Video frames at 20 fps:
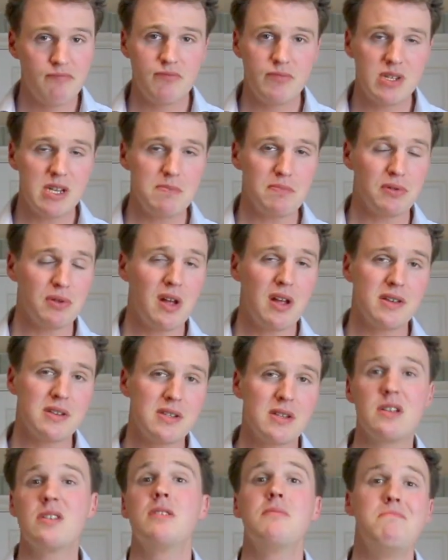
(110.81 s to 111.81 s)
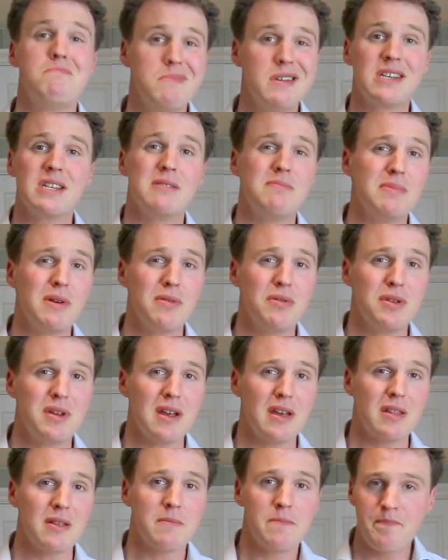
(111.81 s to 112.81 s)
Simple answer, mix them both
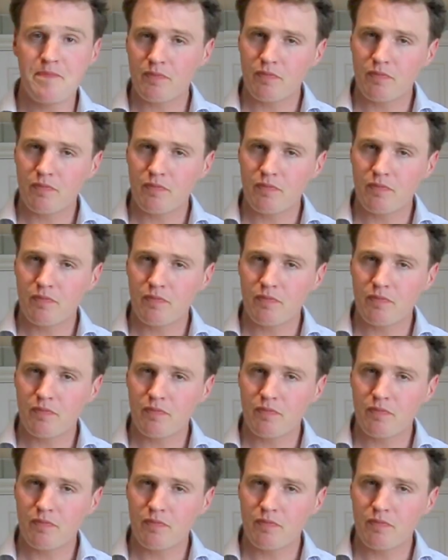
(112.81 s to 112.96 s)
together.